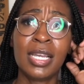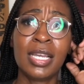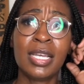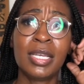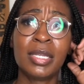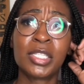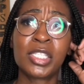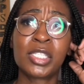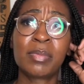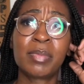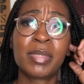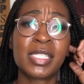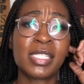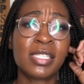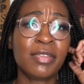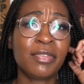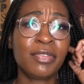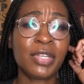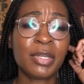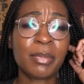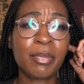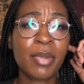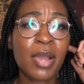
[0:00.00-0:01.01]

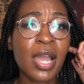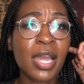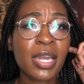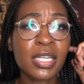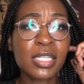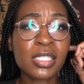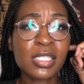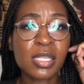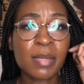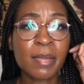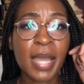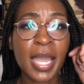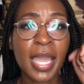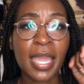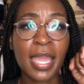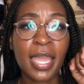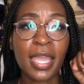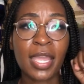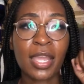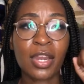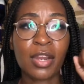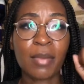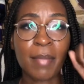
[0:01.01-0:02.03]
specific products in my
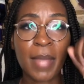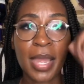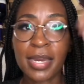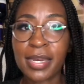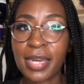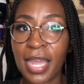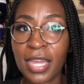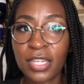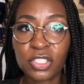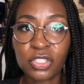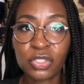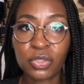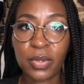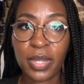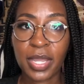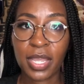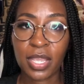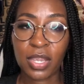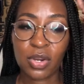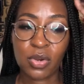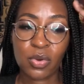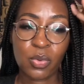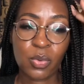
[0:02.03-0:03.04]
hair, my natural
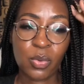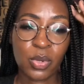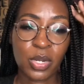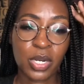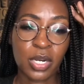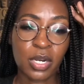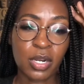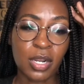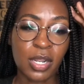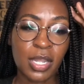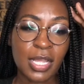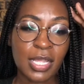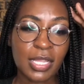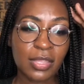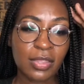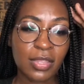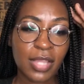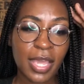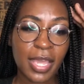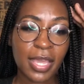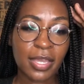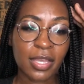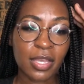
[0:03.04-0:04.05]
hair, or
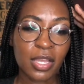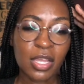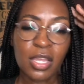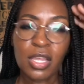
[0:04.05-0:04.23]
like